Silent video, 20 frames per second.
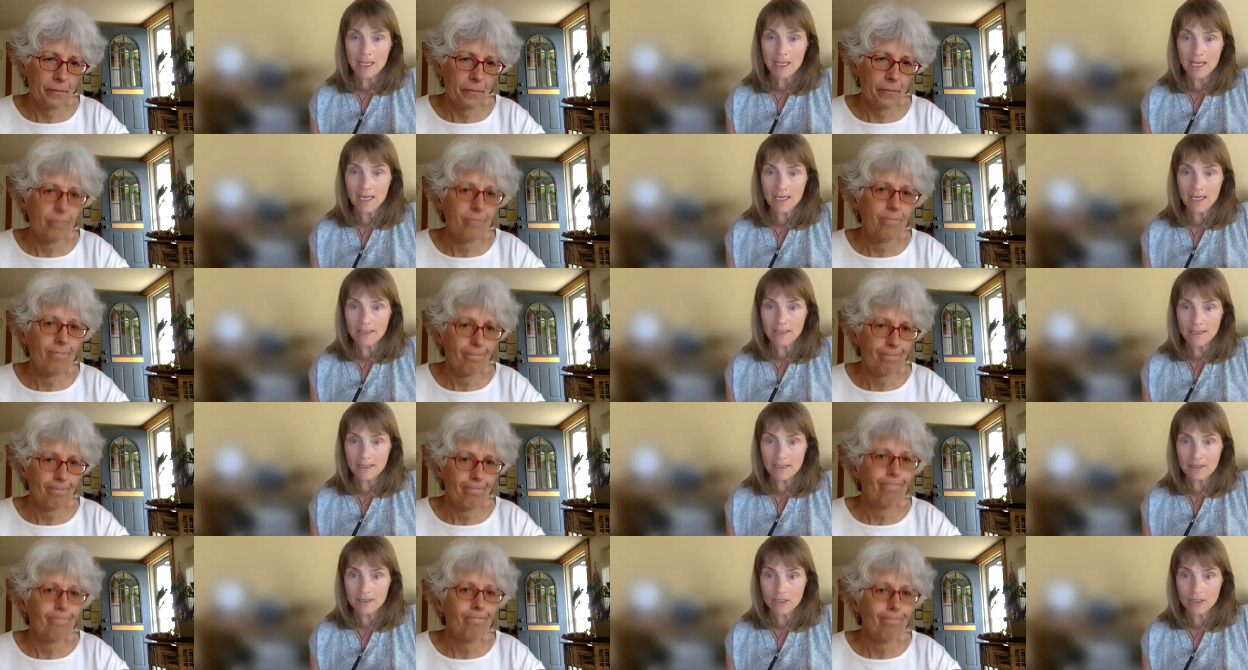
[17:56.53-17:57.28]

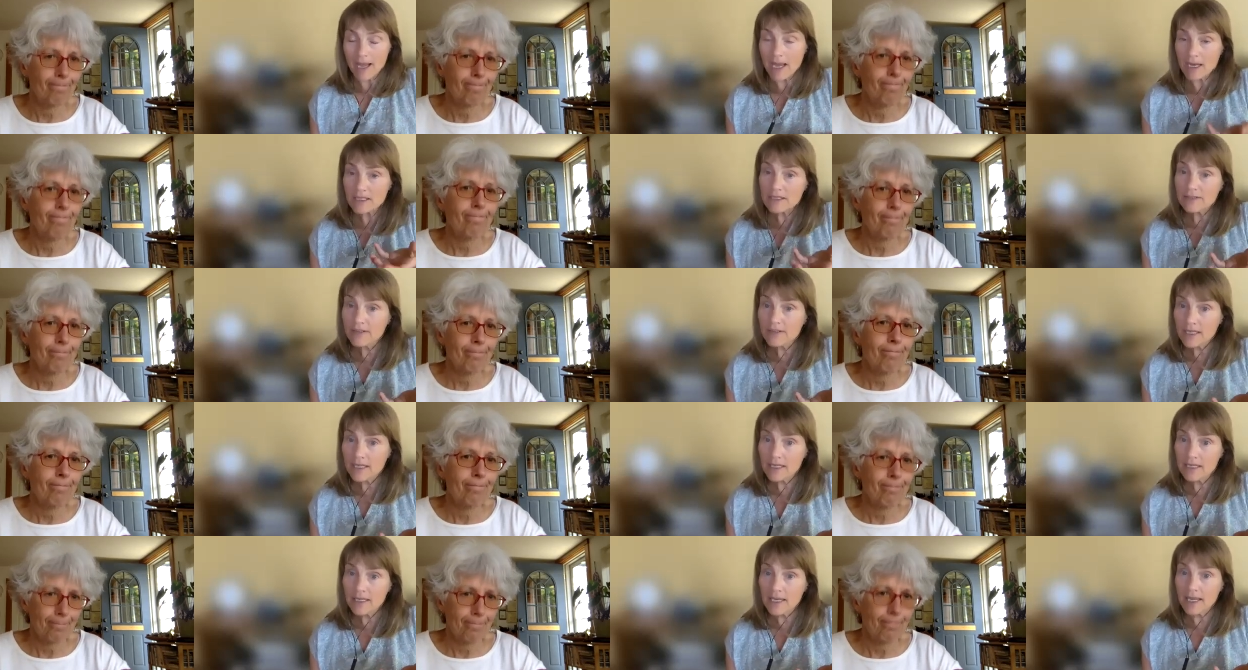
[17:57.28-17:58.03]
Speaker 1: uh, too
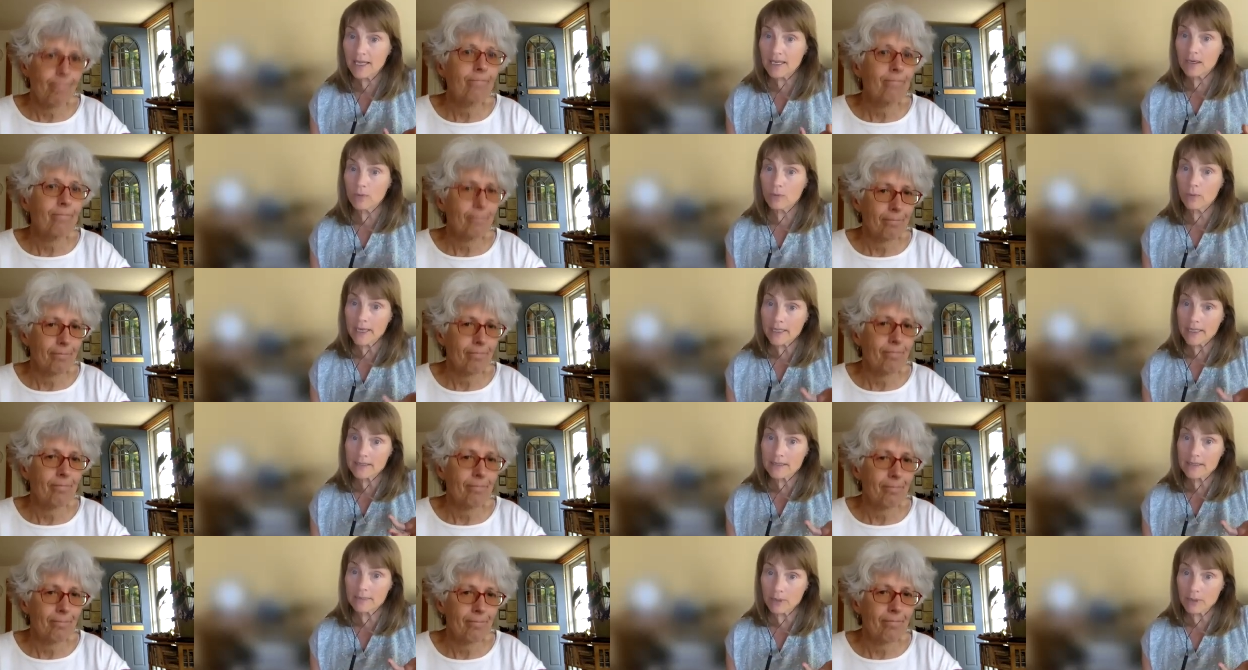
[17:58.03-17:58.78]
activated, and it
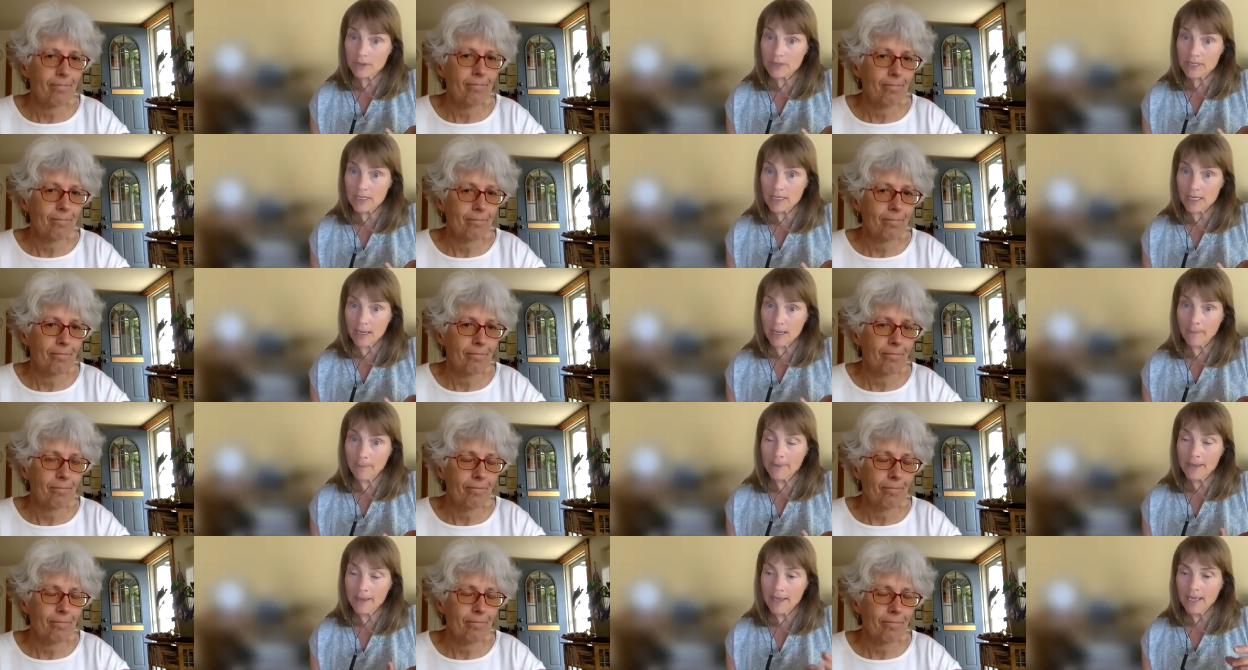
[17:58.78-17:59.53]
wakes the person
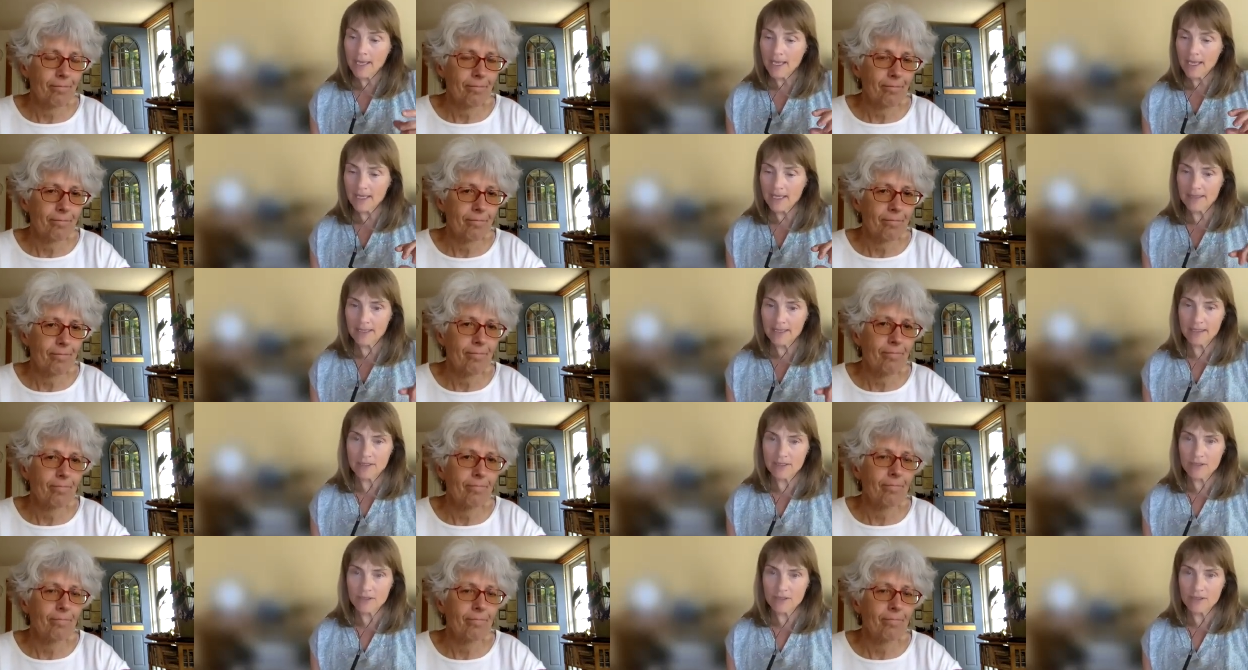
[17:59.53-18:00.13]
up. And then the